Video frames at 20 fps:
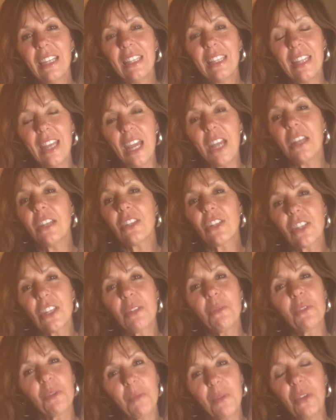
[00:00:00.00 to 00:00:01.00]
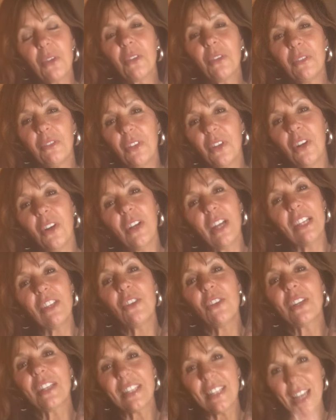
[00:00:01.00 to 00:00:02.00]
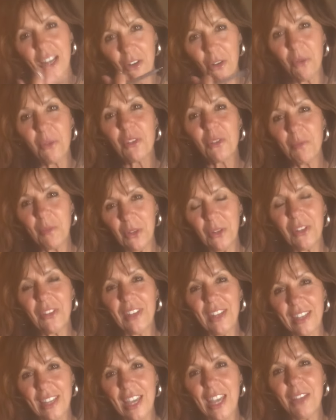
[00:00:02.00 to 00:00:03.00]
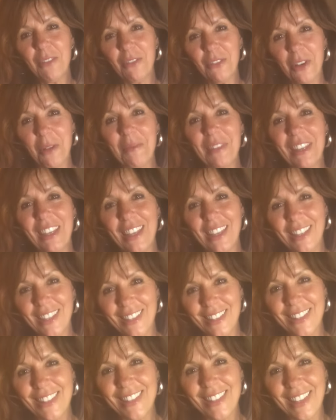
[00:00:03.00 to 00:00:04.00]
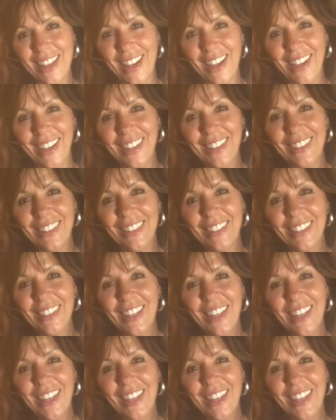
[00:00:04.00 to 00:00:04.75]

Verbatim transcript: they, she was beautiful and you could tell it was beauty that came from the inside.